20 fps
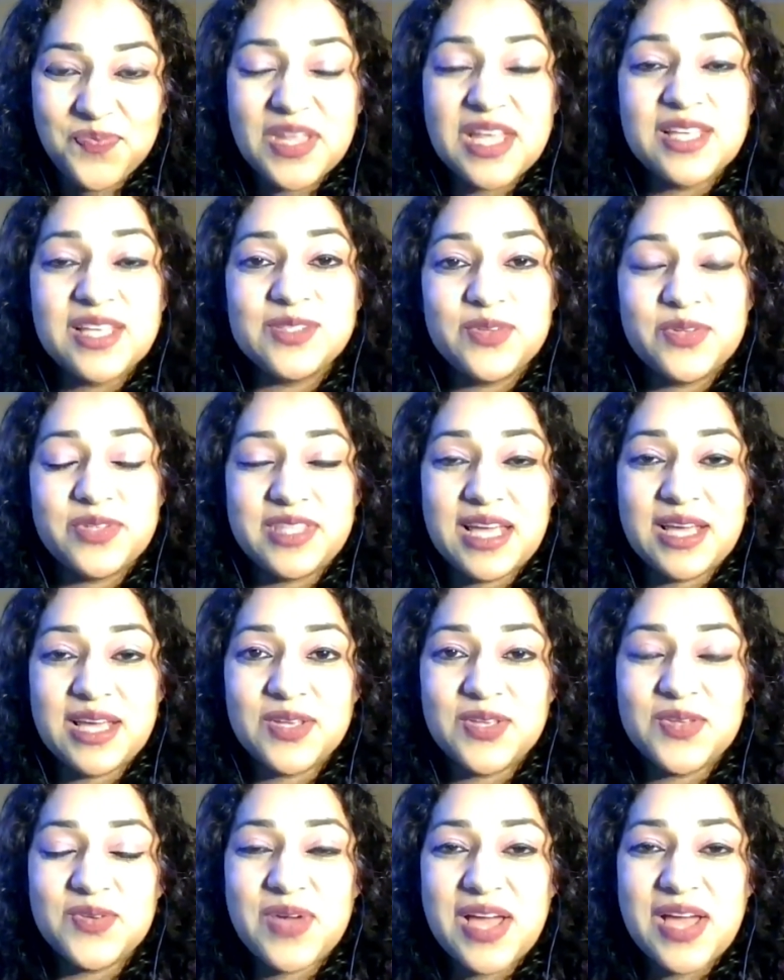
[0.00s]
So
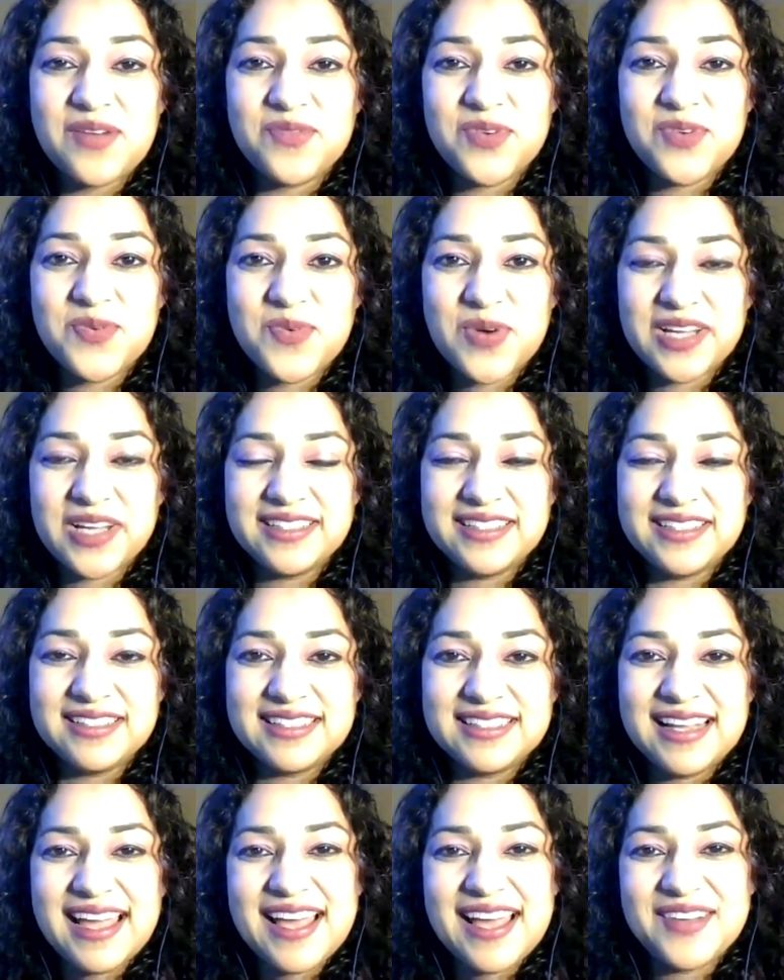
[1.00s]
thank you, everyone.
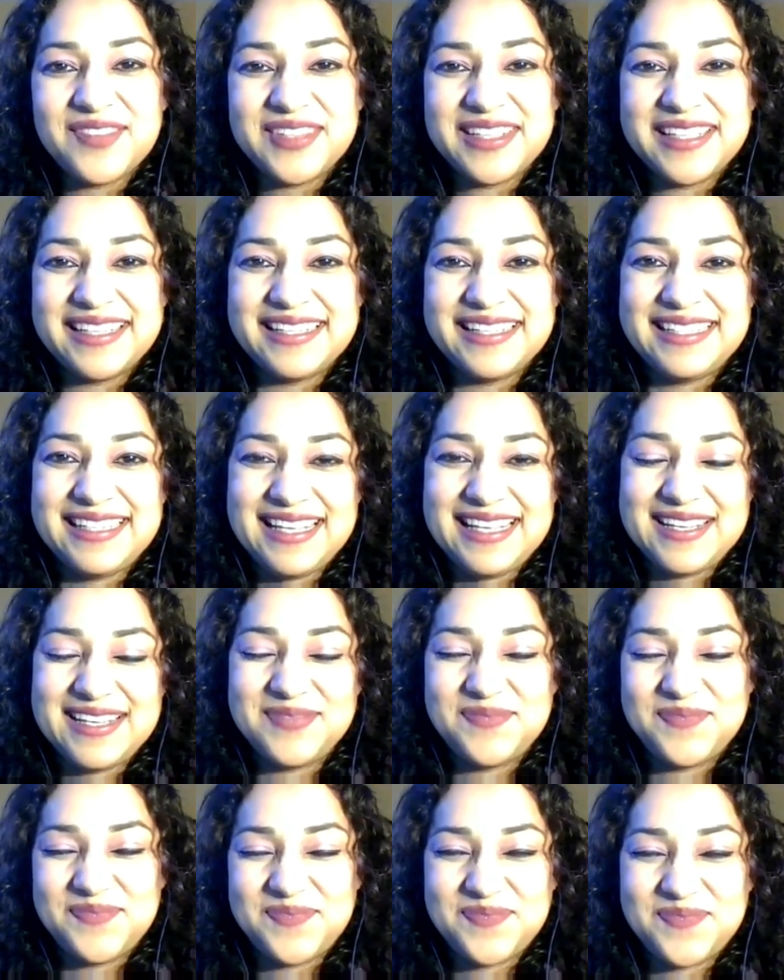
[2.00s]
Have a good day.
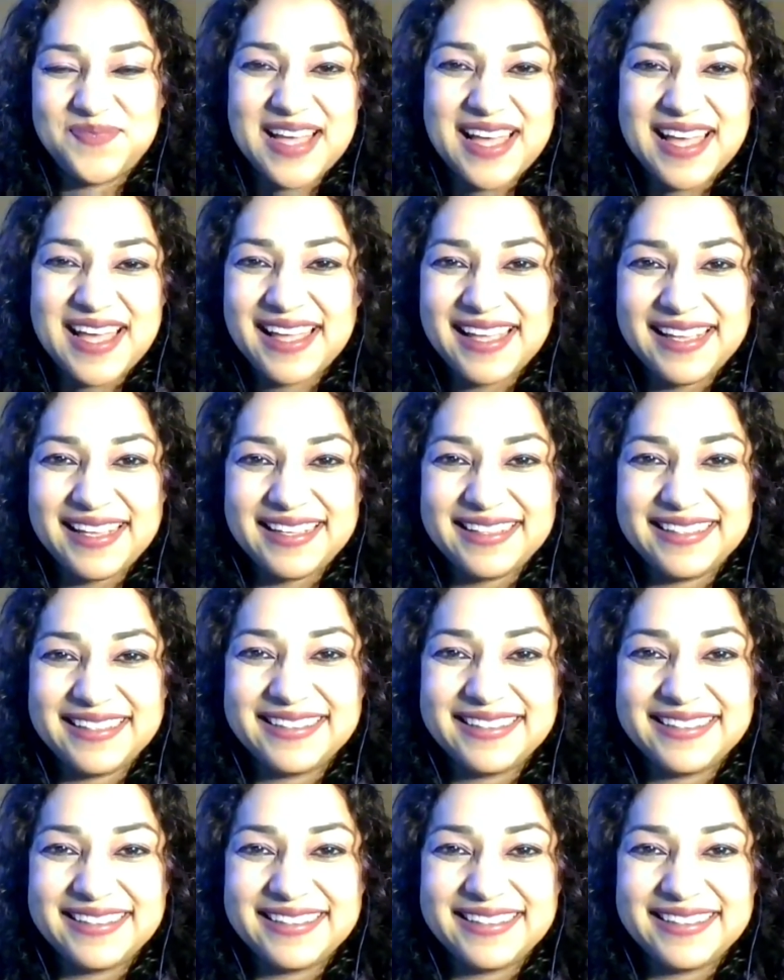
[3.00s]
Bye.